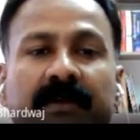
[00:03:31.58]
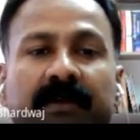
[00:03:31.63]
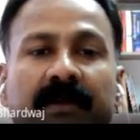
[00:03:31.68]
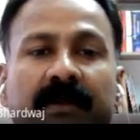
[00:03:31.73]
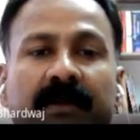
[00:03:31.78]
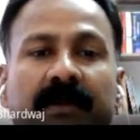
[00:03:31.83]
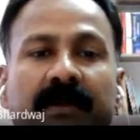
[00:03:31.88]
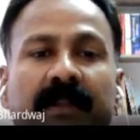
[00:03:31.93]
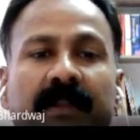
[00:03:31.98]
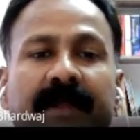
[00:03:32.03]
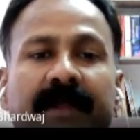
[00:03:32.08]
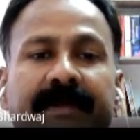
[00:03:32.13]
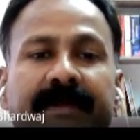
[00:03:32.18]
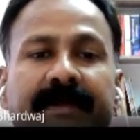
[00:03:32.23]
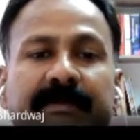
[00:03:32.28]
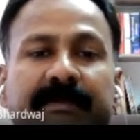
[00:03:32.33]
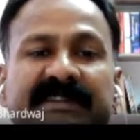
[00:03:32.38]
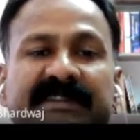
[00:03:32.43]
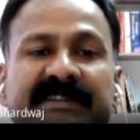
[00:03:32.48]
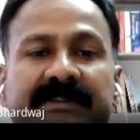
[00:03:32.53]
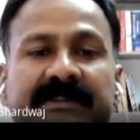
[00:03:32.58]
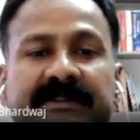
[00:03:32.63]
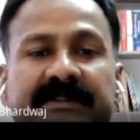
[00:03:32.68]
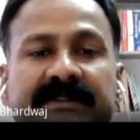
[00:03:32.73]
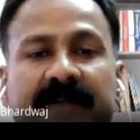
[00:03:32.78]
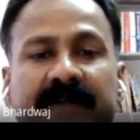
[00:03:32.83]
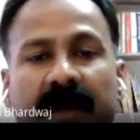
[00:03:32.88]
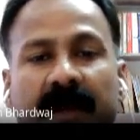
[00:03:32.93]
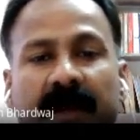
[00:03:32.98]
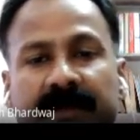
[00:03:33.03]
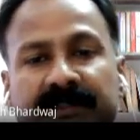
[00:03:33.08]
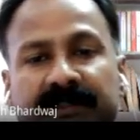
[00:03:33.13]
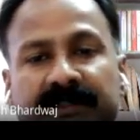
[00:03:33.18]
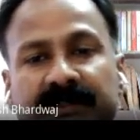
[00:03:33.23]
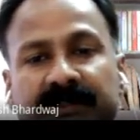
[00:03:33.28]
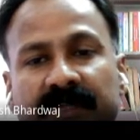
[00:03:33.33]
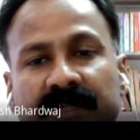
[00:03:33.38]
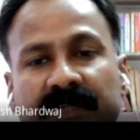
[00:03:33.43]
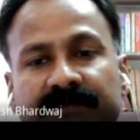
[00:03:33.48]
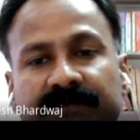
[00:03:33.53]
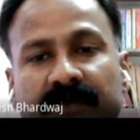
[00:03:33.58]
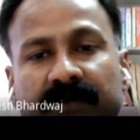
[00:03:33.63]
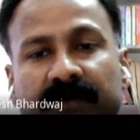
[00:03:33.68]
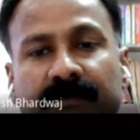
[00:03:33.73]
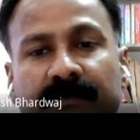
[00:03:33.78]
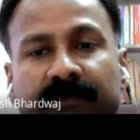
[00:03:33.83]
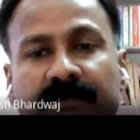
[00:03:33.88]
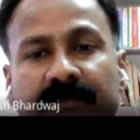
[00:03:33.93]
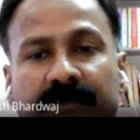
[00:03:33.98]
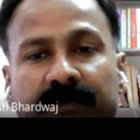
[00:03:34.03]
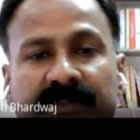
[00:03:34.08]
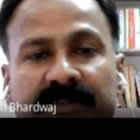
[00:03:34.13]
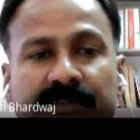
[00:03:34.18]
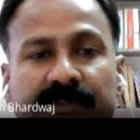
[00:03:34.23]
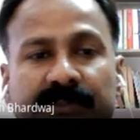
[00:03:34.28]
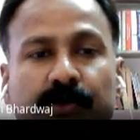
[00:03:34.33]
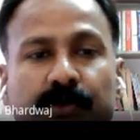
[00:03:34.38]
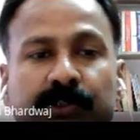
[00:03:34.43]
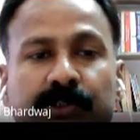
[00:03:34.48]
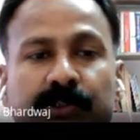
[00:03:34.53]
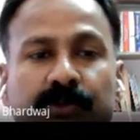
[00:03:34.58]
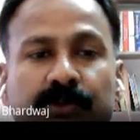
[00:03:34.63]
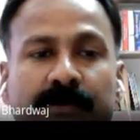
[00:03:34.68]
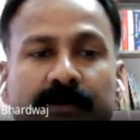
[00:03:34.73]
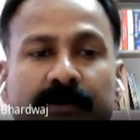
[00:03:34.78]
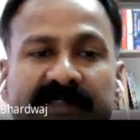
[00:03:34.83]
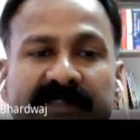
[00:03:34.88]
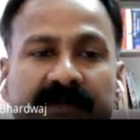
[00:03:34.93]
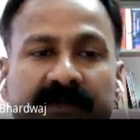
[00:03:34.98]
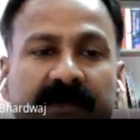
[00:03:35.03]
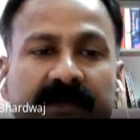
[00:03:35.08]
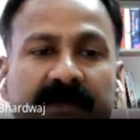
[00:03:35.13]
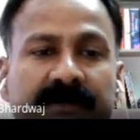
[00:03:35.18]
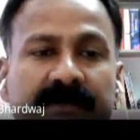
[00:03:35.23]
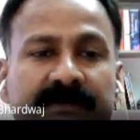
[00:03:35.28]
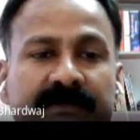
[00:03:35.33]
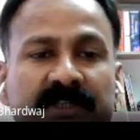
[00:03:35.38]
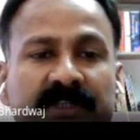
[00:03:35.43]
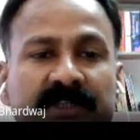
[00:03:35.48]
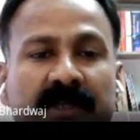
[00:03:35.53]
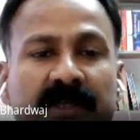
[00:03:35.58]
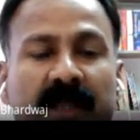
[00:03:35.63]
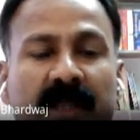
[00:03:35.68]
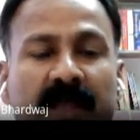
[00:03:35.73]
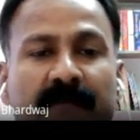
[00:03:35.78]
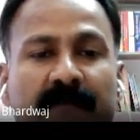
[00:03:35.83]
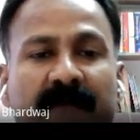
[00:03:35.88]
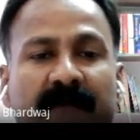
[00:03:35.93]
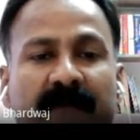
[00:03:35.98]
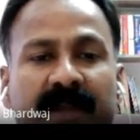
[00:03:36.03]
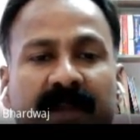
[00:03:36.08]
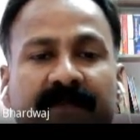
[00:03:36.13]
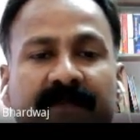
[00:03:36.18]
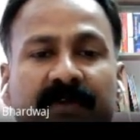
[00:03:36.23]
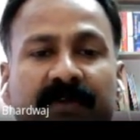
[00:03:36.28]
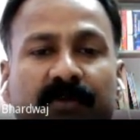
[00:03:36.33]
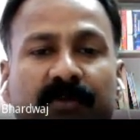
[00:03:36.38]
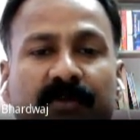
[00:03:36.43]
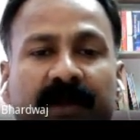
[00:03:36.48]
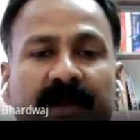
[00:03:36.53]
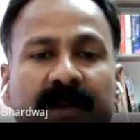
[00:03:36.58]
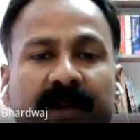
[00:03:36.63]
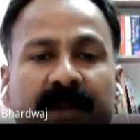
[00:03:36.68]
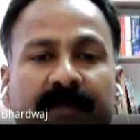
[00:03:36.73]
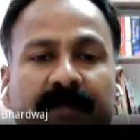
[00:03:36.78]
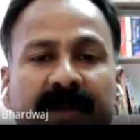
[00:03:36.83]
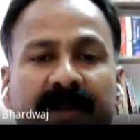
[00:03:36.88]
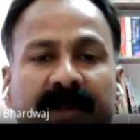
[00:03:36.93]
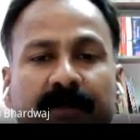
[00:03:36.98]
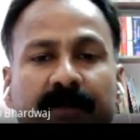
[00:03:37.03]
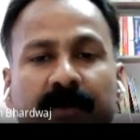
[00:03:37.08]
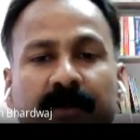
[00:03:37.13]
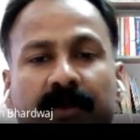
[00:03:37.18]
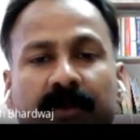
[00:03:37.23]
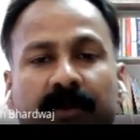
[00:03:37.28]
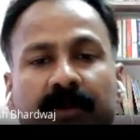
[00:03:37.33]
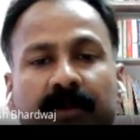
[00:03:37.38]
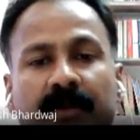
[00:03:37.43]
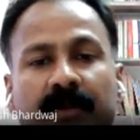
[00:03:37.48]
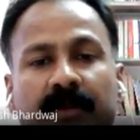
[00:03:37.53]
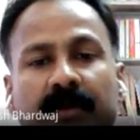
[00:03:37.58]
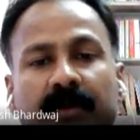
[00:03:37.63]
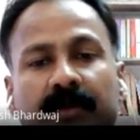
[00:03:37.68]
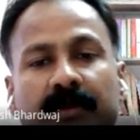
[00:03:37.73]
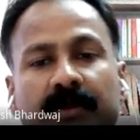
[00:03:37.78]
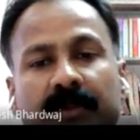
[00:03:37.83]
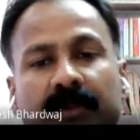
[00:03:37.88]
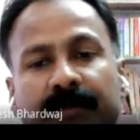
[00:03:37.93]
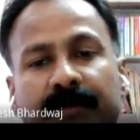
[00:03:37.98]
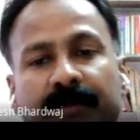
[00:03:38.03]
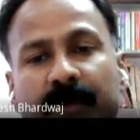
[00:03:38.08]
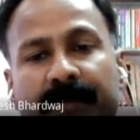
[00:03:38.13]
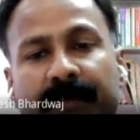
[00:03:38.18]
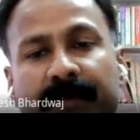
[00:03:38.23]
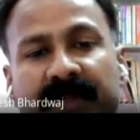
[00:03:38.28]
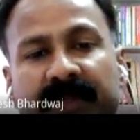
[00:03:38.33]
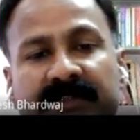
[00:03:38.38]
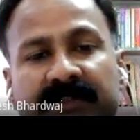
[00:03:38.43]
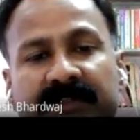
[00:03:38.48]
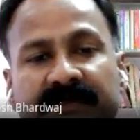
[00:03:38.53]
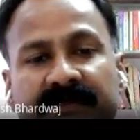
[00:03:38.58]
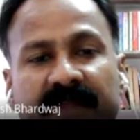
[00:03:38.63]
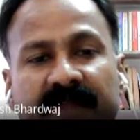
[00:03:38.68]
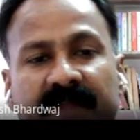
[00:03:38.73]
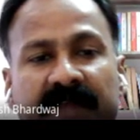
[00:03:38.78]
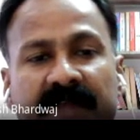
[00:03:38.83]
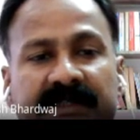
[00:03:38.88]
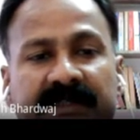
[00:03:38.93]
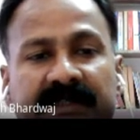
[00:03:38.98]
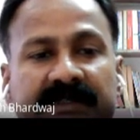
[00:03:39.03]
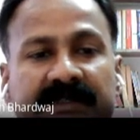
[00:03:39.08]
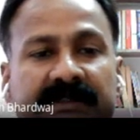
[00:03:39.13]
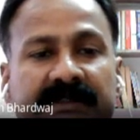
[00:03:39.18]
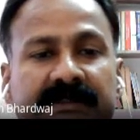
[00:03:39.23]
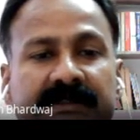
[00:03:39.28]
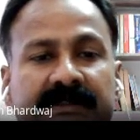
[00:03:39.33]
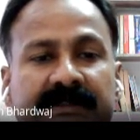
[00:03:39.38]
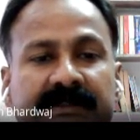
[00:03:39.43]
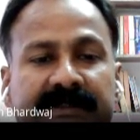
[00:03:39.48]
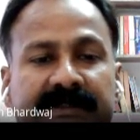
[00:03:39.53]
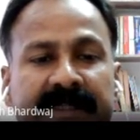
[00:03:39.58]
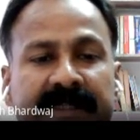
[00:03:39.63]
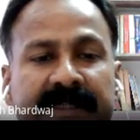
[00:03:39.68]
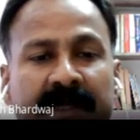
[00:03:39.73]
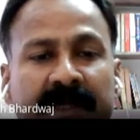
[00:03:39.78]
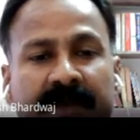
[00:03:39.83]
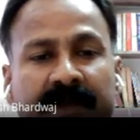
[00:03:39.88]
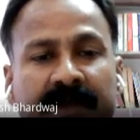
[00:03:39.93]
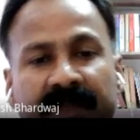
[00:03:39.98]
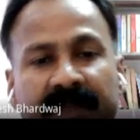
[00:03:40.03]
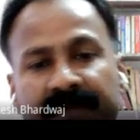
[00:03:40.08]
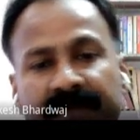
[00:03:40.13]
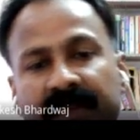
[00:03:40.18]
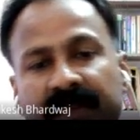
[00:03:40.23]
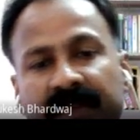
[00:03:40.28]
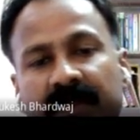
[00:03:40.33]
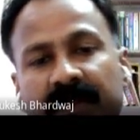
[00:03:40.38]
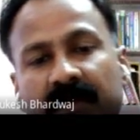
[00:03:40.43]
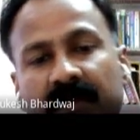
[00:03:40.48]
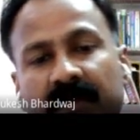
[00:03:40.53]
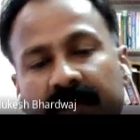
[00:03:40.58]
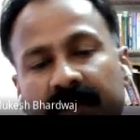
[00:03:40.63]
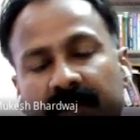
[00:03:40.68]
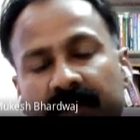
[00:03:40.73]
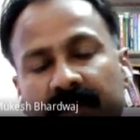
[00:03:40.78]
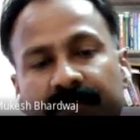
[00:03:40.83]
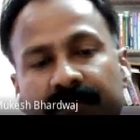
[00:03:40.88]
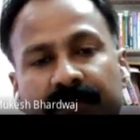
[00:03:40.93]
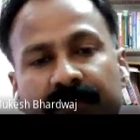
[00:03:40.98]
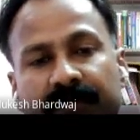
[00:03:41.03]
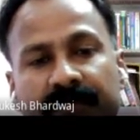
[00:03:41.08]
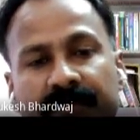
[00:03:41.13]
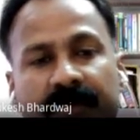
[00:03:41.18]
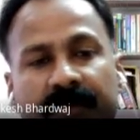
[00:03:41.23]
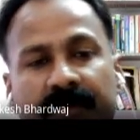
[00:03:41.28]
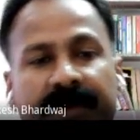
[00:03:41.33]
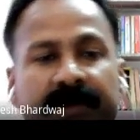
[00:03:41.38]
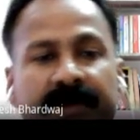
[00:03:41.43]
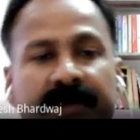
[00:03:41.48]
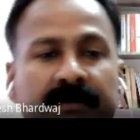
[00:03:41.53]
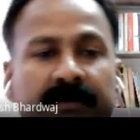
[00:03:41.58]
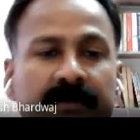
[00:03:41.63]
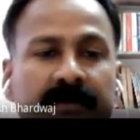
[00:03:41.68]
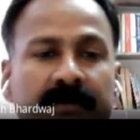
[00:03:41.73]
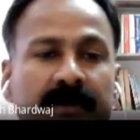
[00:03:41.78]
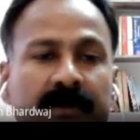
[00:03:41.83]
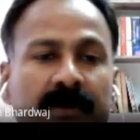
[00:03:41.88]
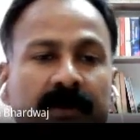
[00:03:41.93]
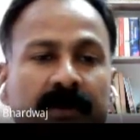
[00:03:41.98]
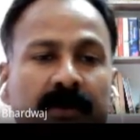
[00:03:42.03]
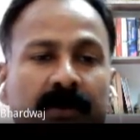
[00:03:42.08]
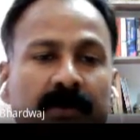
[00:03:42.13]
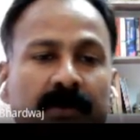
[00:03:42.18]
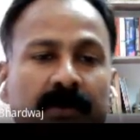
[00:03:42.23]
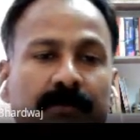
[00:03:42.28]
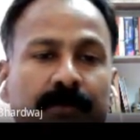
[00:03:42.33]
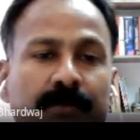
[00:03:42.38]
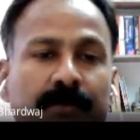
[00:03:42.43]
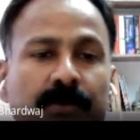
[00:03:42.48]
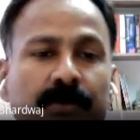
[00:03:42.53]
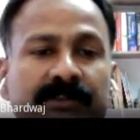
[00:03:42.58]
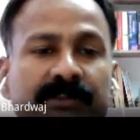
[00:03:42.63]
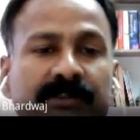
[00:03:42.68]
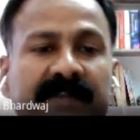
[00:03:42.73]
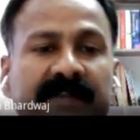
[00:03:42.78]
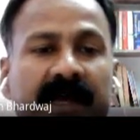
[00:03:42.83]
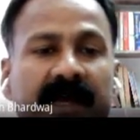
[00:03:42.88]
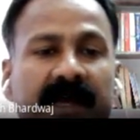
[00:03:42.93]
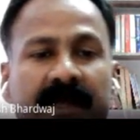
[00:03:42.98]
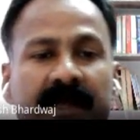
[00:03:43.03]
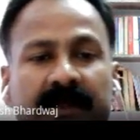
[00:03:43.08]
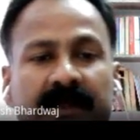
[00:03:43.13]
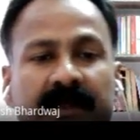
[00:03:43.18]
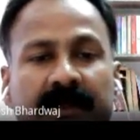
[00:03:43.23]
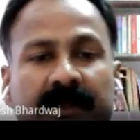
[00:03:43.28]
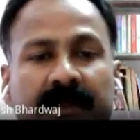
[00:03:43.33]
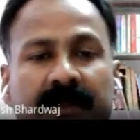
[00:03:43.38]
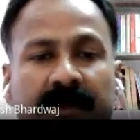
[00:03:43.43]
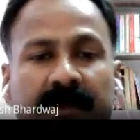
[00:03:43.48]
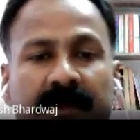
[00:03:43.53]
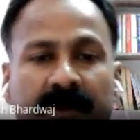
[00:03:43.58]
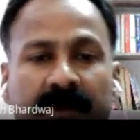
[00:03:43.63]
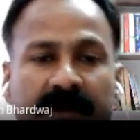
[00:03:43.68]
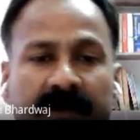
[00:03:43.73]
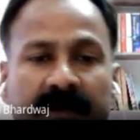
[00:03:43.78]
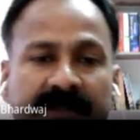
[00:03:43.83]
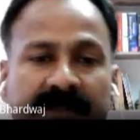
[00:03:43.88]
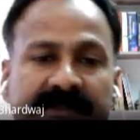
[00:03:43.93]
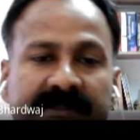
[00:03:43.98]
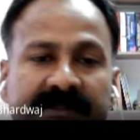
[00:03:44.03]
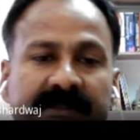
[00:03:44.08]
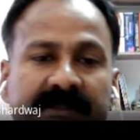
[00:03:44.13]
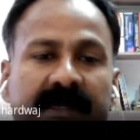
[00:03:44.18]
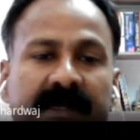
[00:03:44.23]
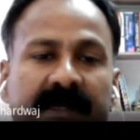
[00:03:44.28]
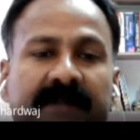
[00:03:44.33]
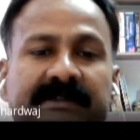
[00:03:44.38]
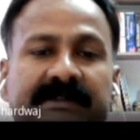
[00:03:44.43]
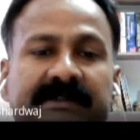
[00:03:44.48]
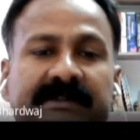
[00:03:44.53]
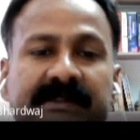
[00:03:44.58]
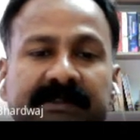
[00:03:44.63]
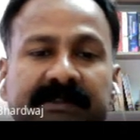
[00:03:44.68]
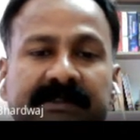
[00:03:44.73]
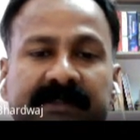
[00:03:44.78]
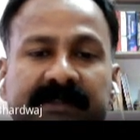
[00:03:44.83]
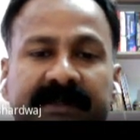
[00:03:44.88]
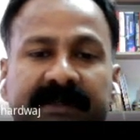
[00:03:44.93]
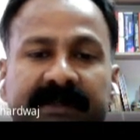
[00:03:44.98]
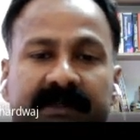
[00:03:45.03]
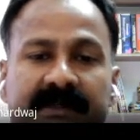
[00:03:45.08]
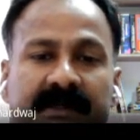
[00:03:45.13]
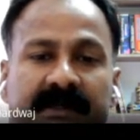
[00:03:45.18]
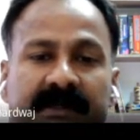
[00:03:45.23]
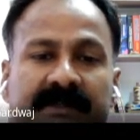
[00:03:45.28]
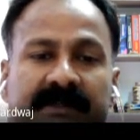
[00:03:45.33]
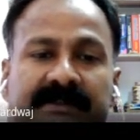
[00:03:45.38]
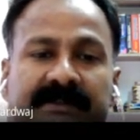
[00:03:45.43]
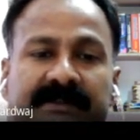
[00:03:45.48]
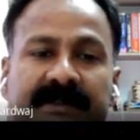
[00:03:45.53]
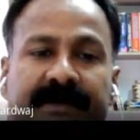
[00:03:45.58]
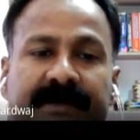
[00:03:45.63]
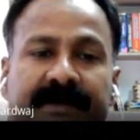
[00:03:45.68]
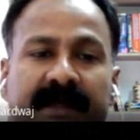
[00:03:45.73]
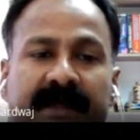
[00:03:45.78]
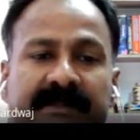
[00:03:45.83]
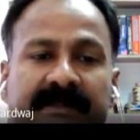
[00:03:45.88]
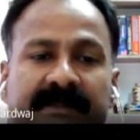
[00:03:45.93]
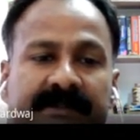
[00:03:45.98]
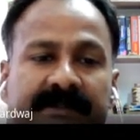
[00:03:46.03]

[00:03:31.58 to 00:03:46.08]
Light represents energy transformed from the source to observer. Many phenomena depend upon the properties of light. Seeing a TV or a computer monitor, blue sky, colors at sunset and sunrise,